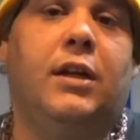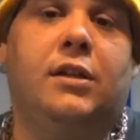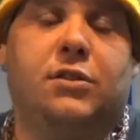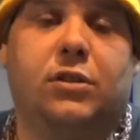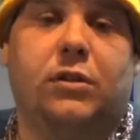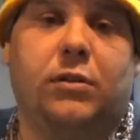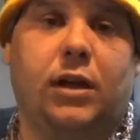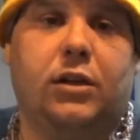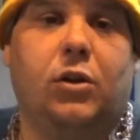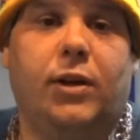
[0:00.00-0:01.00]

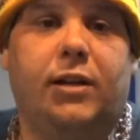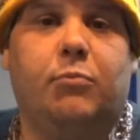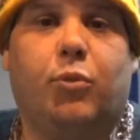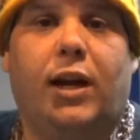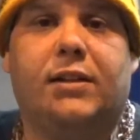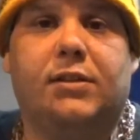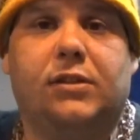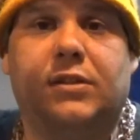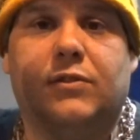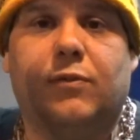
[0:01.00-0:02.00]
So go ahead and practice this